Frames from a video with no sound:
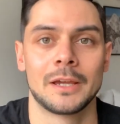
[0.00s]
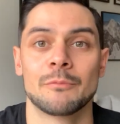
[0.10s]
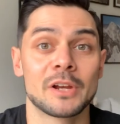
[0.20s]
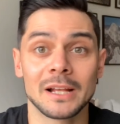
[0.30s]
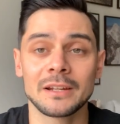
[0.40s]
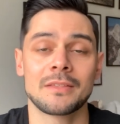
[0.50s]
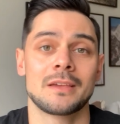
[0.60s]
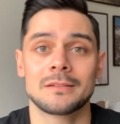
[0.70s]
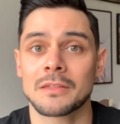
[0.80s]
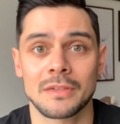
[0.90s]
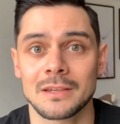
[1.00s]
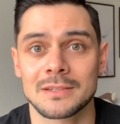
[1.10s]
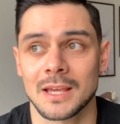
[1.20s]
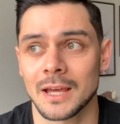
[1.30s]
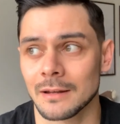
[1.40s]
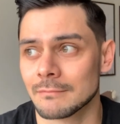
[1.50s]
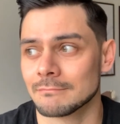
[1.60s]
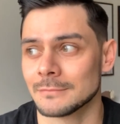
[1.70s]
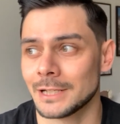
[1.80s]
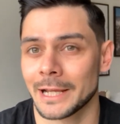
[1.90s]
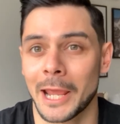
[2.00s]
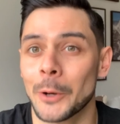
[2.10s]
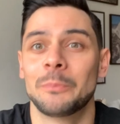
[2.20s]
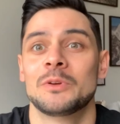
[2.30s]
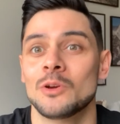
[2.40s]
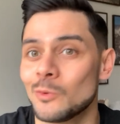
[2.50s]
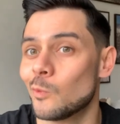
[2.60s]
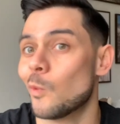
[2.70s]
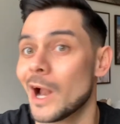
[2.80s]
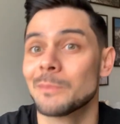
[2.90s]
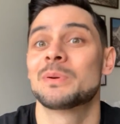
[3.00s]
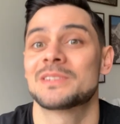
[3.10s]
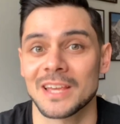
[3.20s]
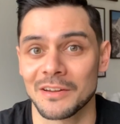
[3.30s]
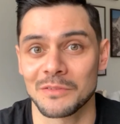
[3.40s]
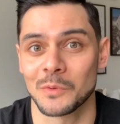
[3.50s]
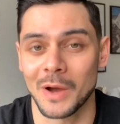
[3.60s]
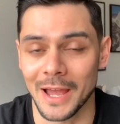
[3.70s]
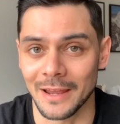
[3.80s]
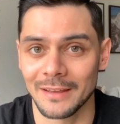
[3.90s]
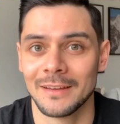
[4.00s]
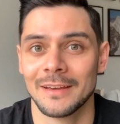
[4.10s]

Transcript: In reality, these are things that like help you 1% of the way.